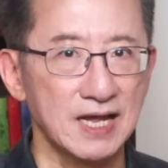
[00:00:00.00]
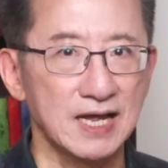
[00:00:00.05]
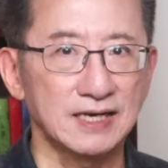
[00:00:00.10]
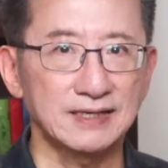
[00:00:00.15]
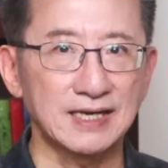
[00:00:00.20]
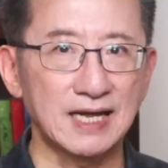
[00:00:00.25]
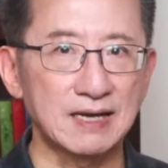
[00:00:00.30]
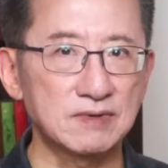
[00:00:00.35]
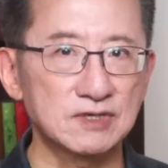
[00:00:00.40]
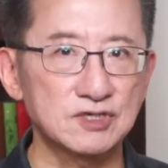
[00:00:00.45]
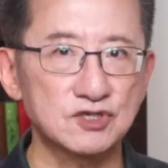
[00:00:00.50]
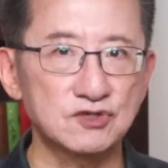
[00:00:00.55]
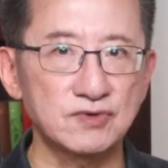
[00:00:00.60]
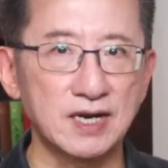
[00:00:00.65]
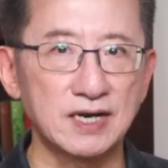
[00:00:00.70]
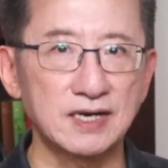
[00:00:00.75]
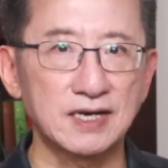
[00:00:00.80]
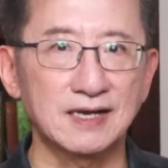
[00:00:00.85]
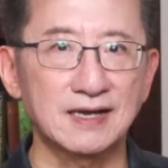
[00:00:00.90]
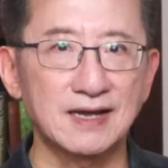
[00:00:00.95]

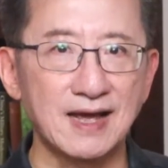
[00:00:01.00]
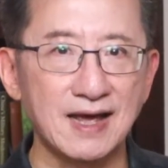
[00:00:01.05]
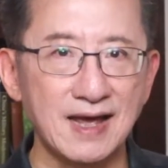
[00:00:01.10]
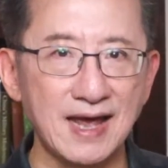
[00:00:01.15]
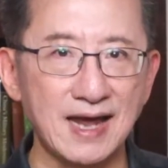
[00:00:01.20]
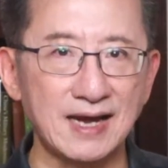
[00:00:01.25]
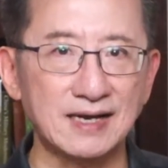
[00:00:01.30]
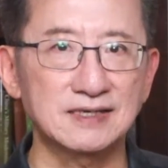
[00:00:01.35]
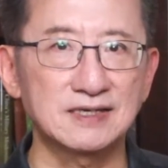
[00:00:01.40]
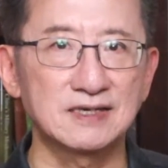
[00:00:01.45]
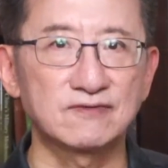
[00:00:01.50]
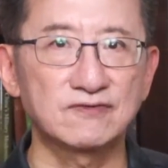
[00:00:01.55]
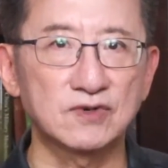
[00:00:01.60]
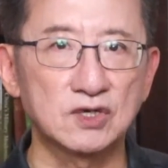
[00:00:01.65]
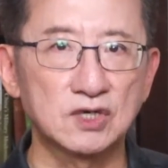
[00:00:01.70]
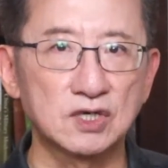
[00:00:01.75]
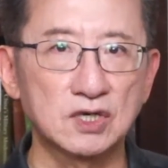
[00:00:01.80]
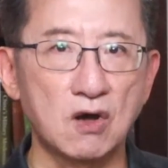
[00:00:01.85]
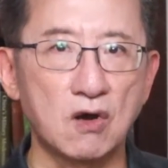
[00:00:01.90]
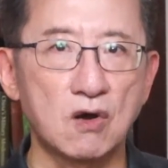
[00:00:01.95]
demonstrating active
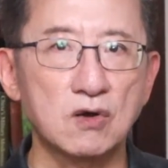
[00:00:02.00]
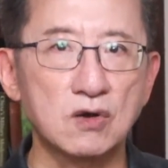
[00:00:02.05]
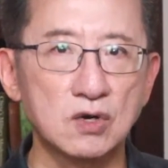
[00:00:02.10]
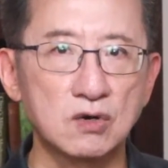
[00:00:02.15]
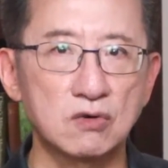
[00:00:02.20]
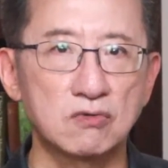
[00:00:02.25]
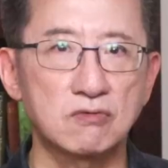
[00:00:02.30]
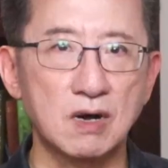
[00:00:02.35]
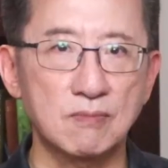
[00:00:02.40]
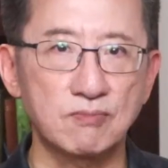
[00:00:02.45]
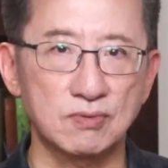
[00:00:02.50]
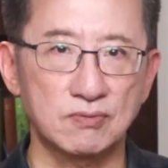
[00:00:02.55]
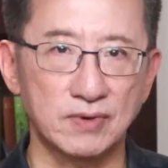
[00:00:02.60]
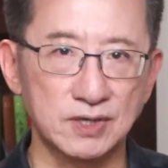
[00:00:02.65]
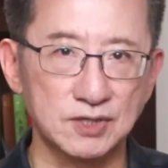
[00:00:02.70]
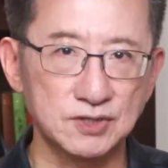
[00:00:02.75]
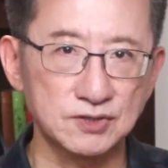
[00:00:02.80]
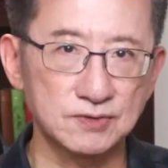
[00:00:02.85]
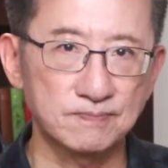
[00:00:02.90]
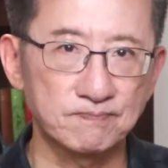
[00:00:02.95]

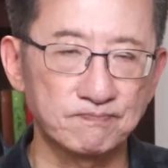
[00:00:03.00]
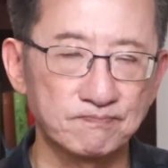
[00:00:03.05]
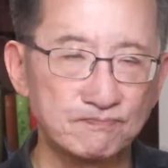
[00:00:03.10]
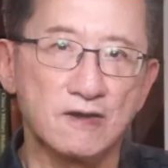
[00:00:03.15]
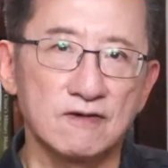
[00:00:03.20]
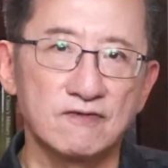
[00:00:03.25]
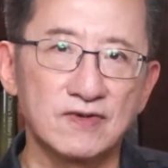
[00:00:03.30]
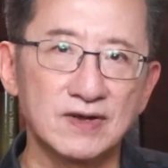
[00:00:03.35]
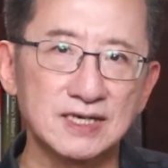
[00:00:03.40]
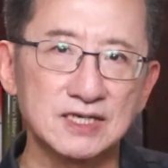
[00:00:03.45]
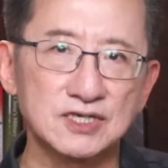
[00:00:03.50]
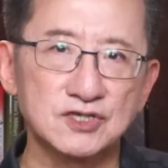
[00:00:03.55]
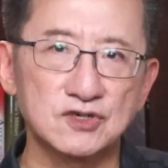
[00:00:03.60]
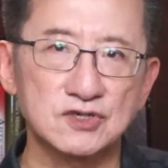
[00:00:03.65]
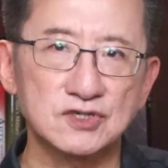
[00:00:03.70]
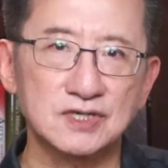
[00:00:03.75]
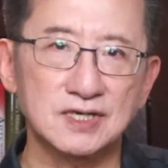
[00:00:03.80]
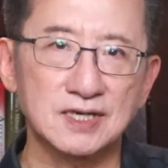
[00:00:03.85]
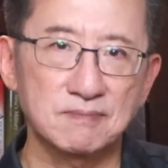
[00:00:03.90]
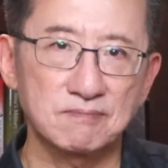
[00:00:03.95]
non-cooperation.
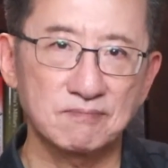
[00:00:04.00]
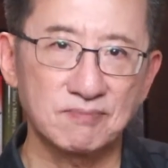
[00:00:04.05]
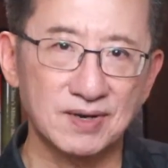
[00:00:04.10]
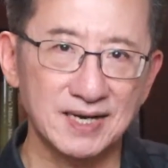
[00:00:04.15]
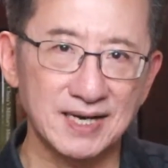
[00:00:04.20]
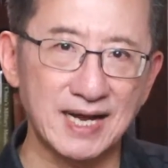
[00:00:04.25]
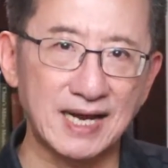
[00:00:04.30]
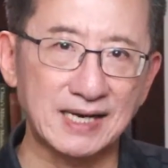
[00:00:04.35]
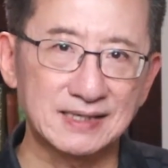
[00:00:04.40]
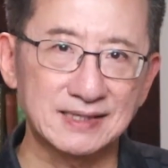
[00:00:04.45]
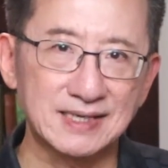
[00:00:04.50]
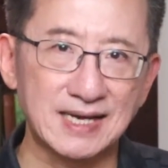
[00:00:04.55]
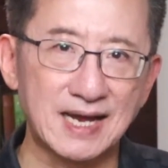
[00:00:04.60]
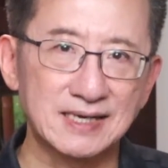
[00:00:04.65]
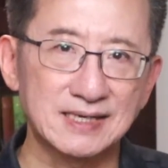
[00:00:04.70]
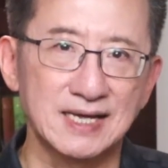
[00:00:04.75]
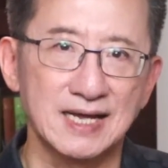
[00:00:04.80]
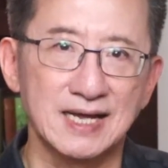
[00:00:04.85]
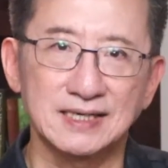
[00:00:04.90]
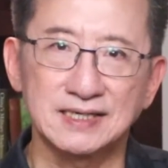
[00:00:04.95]
Villagers complained
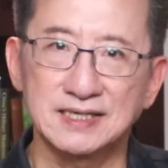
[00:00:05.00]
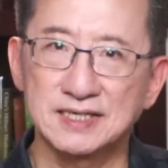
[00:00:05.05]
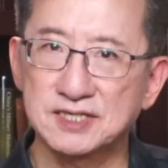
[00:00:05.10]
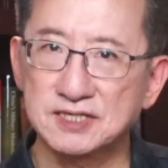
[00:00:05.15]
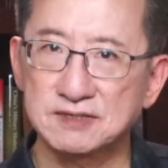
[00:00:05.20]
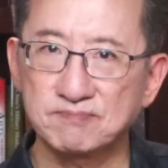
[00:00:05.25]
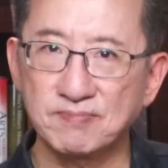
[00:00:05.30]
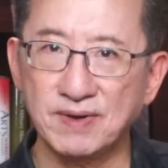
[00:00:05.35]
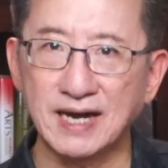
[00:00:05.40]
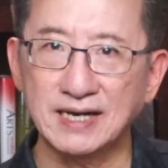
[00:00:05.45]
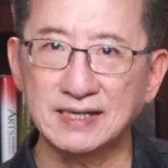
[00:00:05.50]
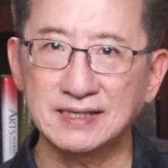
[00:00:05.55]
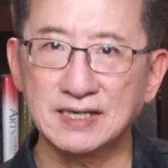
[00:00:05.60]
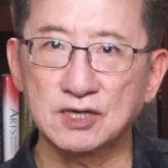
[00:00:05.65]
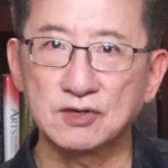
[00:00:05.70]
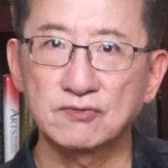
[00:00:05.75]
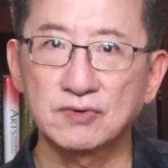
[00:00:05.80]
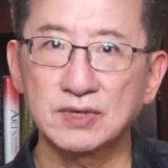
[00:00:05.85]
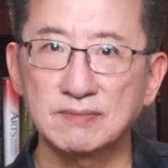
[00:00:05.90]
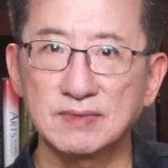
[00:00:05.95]
that despite
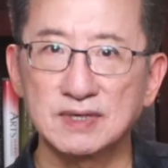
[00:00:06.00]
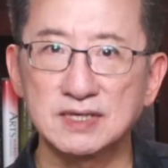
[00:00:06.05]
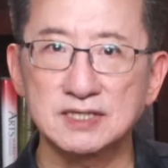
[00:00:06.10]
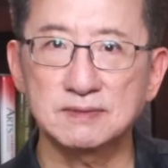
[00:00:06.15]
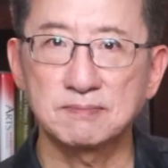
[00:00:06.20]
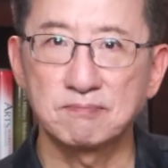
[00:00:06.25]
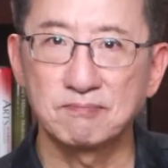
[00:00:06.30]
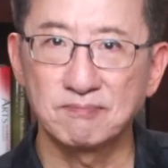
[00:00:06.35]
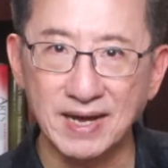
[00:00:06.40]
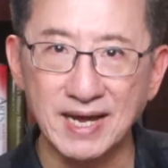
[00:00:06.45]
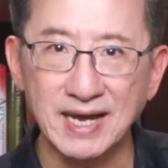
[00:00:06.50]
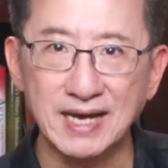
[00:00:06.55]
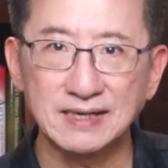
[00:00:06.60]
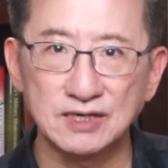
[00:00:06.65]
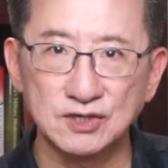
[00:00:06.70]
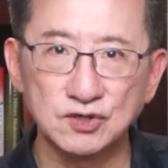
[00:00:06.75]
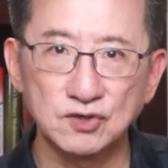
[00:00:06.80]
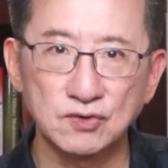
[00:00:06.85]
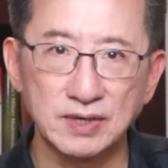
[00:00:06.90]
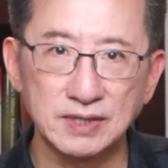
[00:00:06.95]
agreements
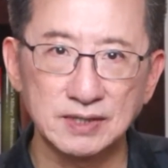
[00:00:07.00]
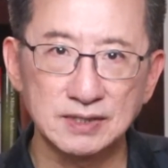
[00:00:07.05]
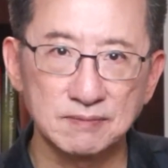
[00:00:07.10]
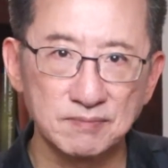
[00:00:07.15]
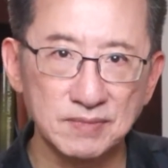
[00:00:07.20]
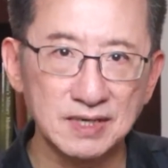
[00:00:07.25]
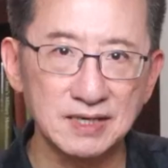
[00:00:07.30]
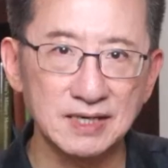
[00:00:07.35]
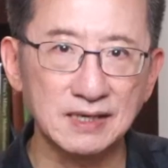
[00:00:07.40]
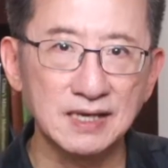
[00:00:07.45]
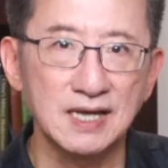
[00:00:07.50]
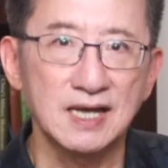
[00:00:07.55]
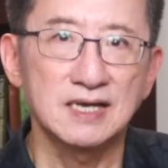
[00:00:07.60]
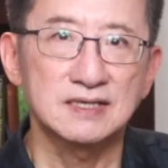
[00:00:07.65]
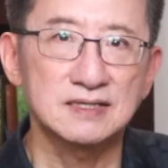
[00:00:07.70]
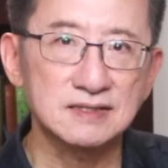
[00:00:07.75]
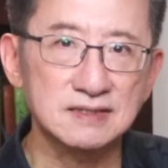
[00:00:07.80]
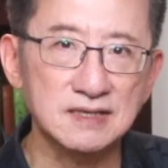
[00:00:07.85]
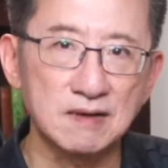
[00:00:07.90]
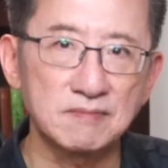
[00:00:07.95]
made during the meeting,
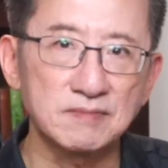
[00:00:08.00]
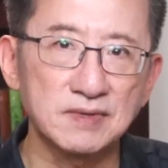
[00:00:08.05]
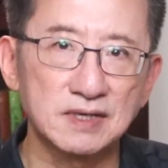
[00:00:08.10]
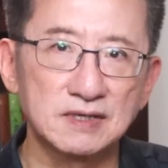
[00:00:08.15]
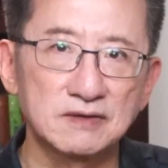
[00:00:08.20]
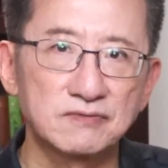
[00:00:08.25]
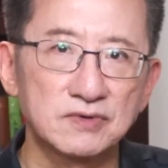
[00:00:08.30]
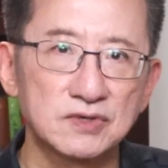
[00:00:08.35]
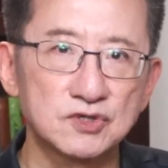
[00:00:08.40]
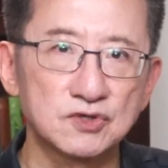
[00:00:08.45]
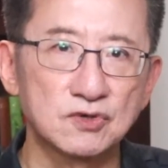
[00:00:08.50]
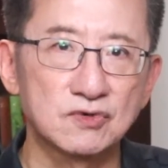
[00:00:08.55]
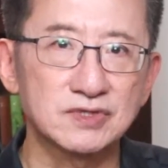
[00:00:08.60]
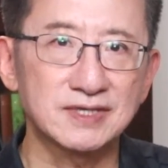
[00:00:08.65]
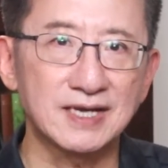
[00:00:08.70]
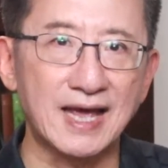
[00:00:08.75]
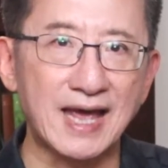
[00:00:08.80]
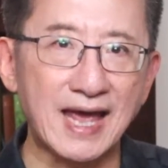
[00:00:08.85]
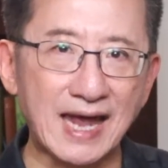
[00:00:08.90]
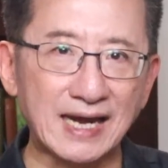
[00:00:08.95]
some
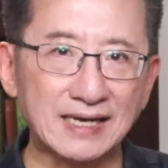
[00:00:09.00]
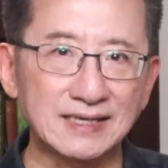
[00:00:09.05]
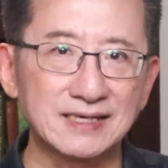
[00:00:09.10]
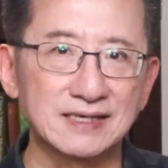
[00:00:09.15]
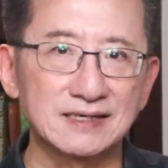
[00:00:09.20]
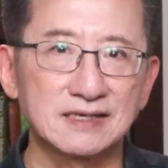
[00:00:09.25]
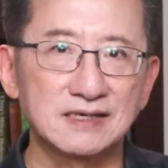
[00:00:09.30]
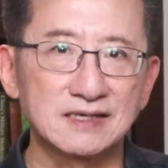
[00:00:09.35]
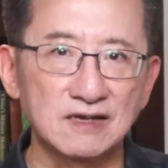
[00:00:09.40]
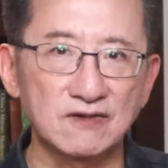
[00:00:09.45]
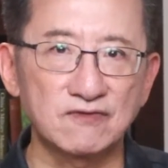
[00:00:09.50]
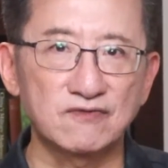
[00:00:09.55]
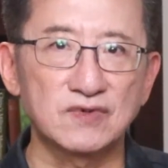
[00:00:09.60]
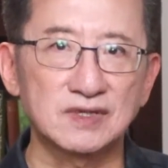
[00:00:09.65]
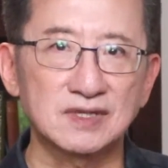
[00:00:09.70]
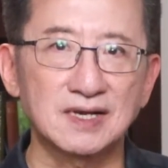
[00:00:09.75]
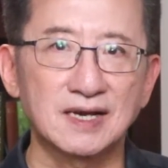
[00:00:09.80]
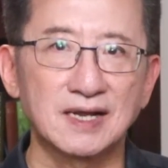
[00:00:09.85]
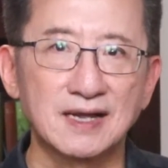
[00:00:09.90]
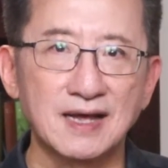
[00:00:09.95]
individuals acted
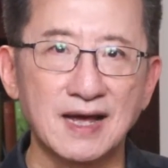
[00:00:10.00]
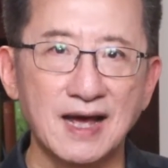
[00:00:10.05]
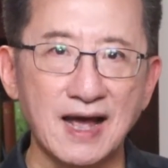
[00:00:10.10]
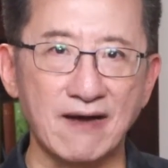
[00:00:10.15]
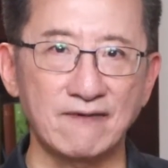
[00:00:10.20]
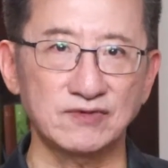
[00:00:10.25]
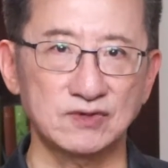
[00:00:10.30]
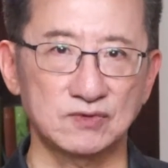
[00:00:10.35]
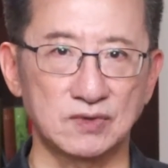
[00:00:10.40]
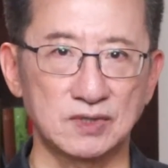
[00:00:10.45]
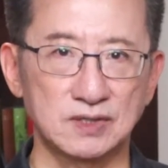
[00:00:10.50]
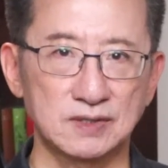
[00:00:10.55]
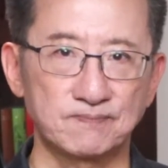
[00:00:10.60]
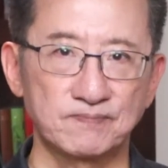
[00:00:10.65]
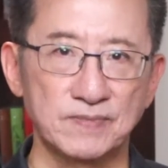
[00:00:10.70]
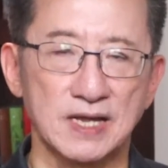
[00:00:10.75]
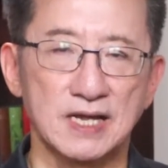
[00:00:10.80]
differently afterward.